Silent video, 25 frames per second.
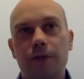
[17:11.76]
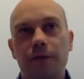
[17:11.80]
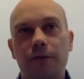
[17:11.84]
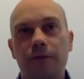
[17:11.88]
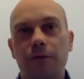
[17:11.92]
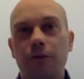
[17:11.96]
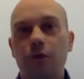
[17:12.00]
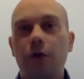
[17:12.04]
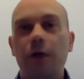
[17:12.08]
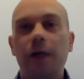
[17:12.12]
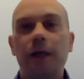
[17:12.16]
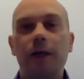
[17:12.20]

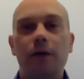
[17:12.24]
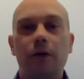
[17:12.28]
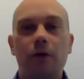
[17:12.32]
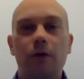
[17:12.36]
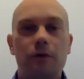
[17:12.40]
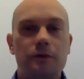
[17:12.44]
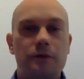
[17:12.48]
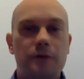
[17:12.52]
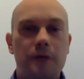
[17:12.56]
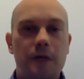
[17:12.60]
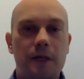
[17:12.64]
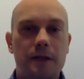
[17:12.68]
foreign
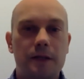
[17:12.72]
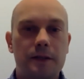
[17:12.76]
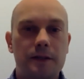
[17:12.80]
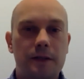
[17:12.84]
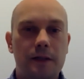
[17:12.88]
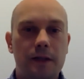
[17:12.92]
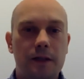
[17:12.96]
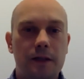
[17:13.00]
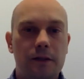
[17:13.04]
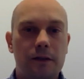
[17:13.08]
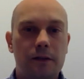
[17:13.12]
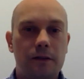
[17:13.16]
contracts
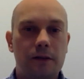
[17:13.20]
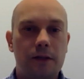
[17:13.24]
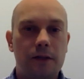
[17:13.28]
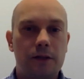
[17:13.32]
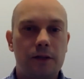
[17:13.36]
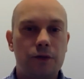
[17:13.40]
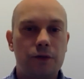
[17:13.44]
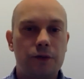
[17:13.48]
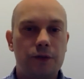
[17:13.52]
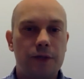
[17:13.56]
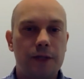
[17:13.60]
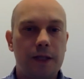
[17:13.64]

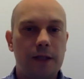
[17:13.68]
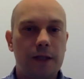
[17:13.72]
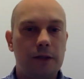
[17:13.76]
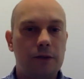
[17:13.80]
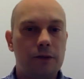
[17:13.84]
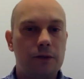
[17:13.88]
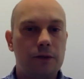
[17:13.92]
that you still to